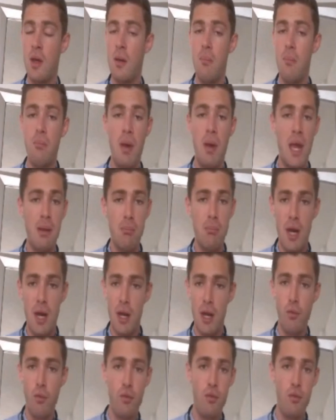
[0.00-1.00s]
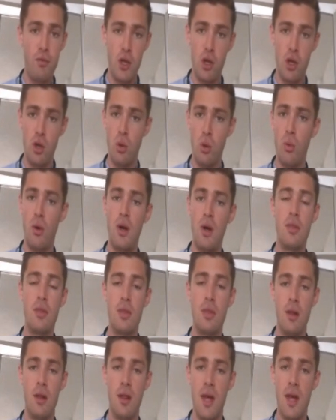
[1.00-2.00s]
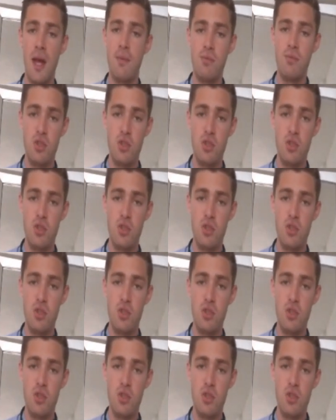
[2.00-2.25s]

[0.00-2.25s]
make money off of you or anything like that.